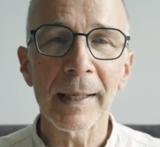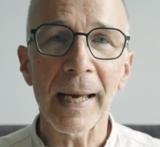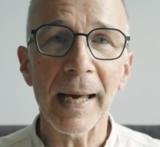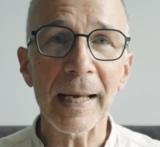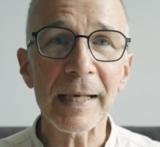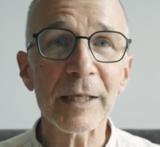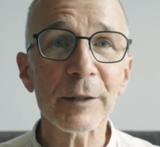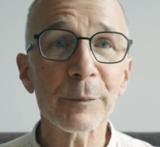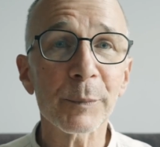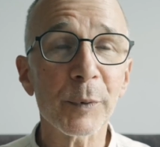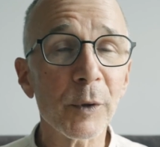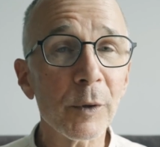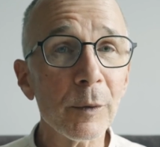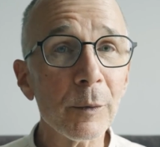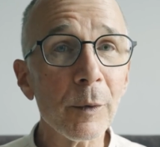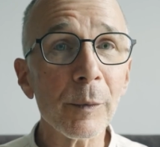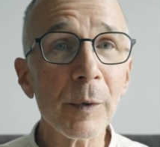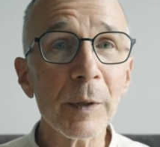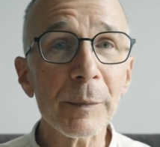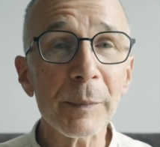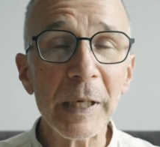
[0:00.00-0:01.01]
and it
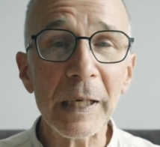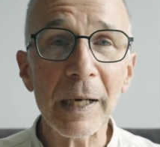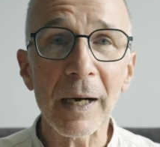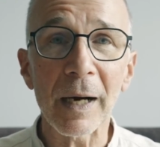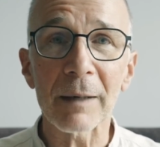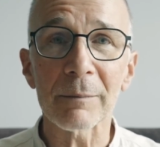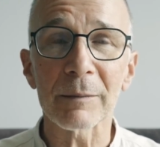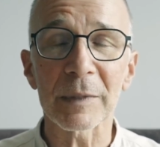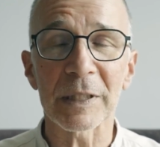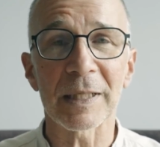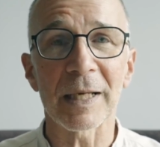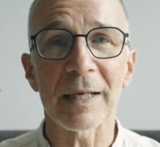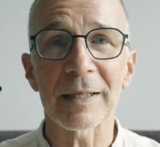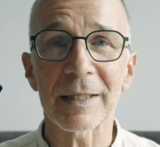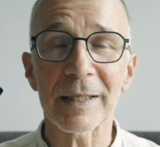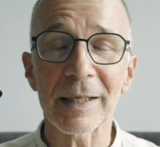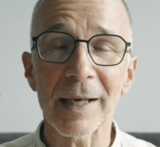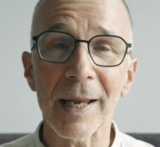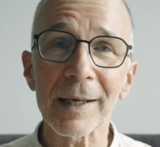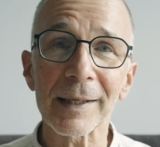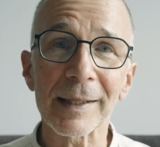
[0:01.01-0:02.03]
probably becomes
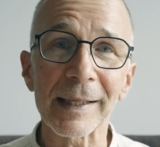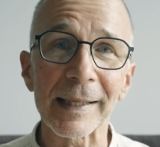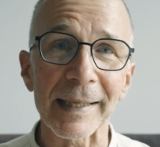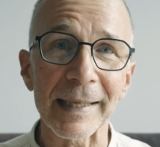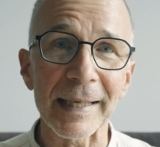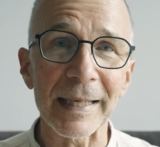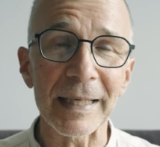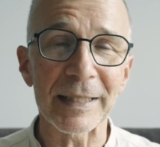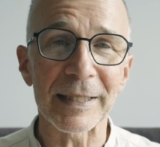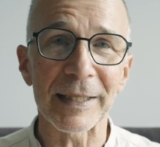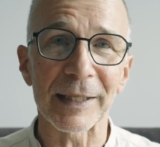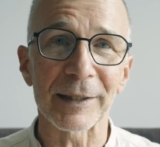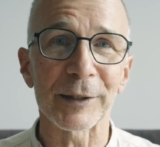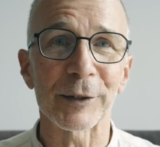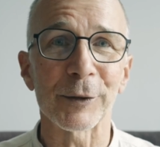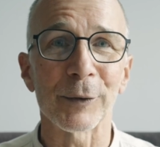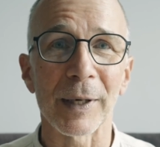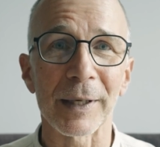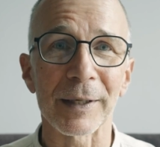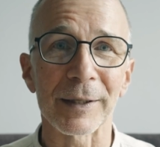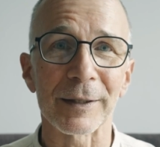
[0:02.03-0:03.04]
slightly easier
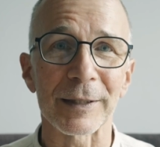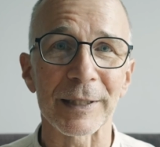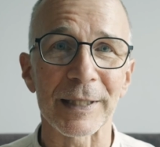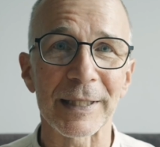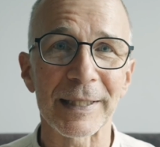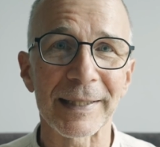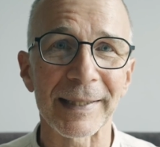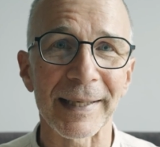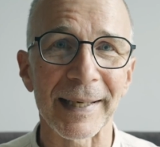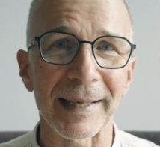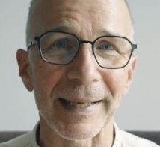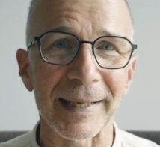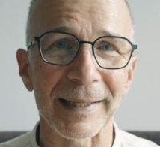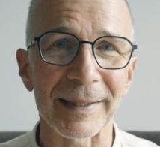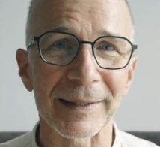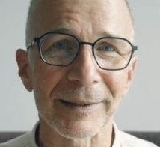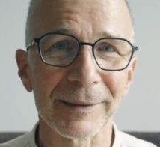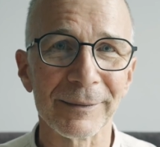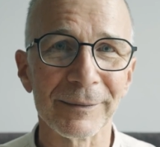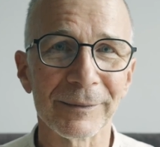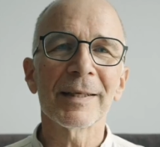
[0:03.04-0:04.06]
to
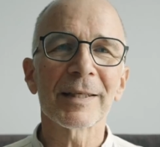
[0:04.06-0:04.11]
understand.